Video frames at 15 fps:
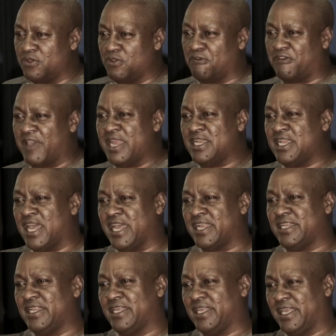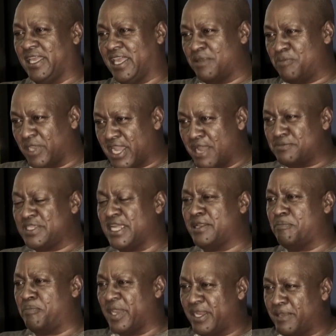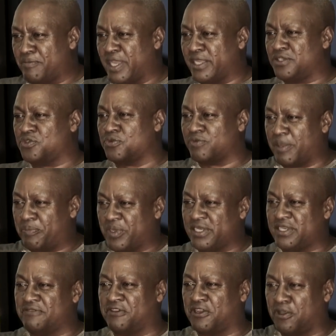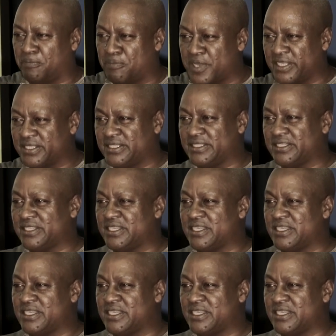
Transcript: you find that it becomes an impediment to rapid development.